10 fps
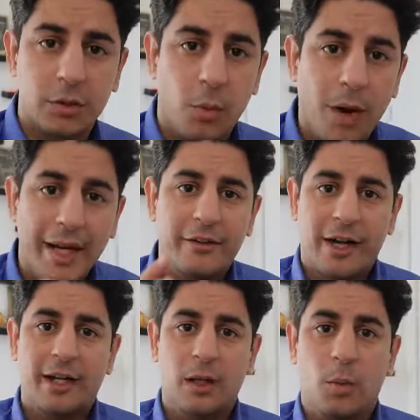So why
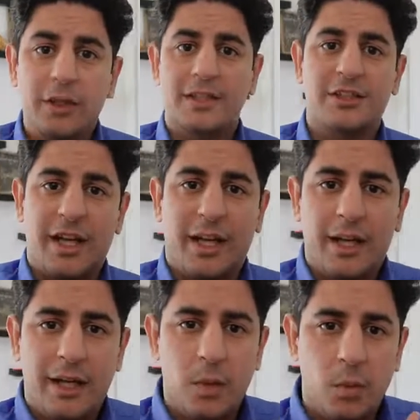triangle? What is
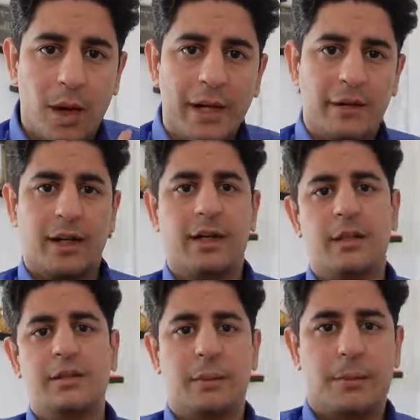triangle and why triangle
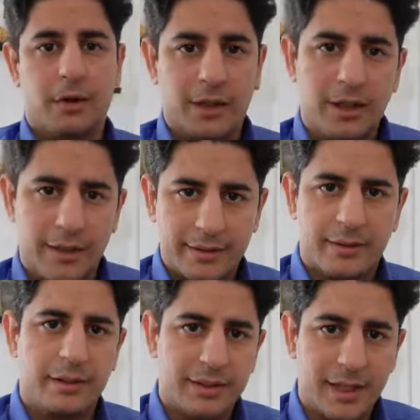is important? Let's
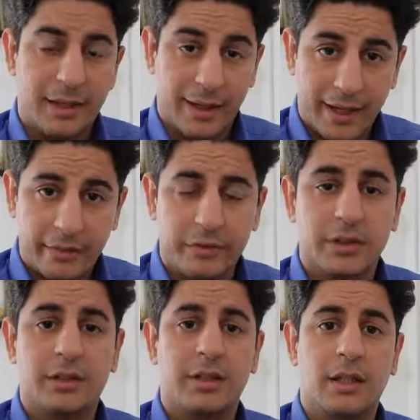understand that
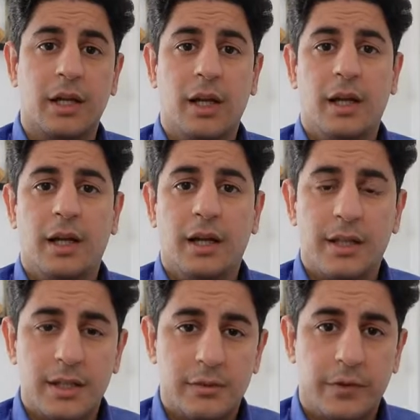first
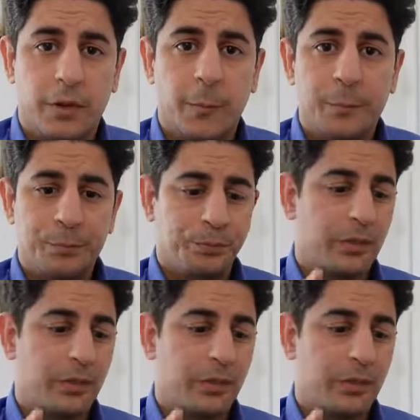in this video.